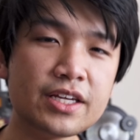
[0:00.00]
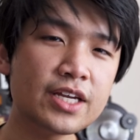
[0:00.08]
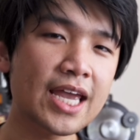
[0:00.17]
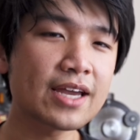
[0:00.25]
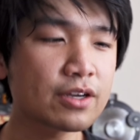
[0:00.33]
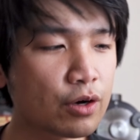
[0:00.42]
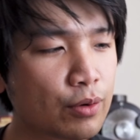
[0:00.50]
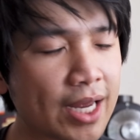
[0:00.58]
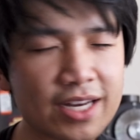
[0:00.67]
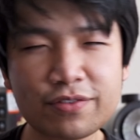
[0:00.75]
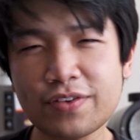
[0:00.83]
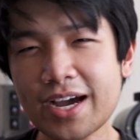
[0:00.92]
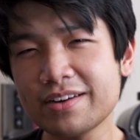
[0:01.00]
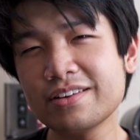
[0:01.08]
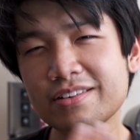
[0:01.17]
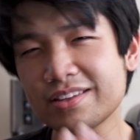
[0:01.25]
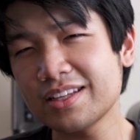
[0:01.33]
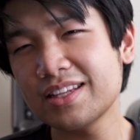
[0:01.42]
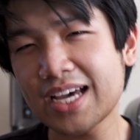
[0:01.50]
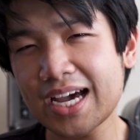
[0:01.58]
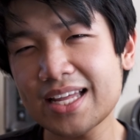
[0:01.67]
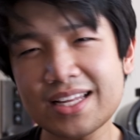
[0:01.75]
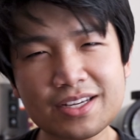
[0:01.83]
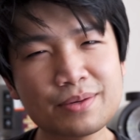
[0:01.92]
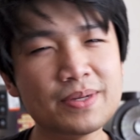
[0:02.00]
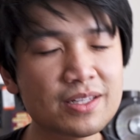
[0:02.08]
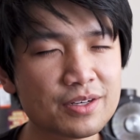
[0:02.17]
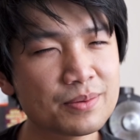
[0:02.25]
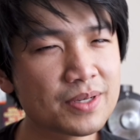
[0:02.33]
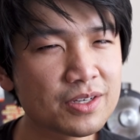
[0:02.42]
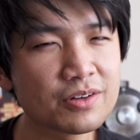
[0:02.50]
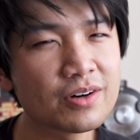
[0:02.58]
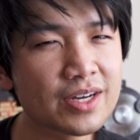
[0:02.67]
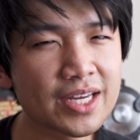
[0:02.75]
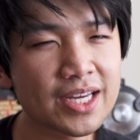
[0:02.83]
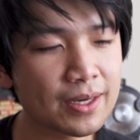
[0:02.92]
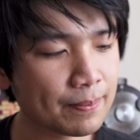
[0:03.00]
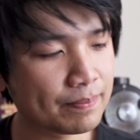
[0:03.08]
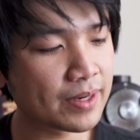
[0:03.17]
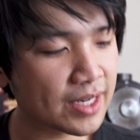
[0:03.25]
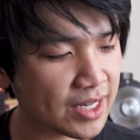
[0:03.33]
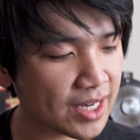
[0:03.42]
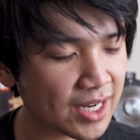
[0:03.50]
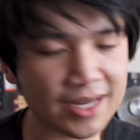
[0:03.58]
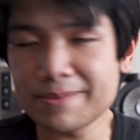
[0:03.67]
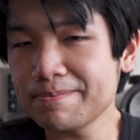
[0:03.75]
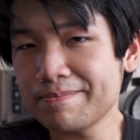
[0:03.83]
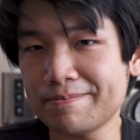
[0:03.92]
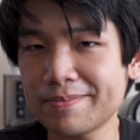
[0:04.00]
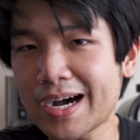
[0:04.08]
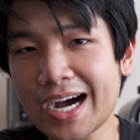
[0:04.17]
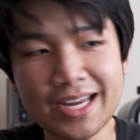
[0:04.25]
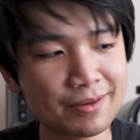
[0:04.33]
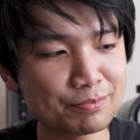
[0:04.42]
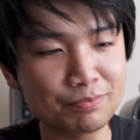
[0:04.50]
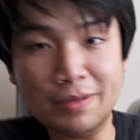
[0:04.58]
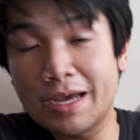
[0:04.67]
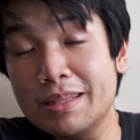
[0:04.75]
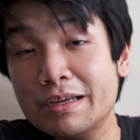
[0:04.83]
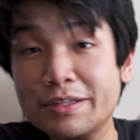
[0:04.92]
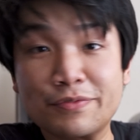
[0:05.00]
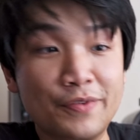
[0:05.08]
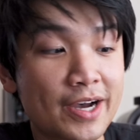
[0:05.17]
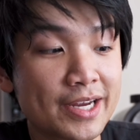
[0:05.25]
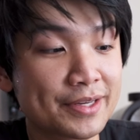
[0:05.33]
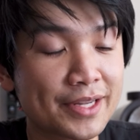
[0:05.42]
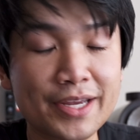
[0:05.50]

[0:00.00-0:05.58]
you can't go any finer than that. That could be a little bit annoying, but uh, I I think it's fine.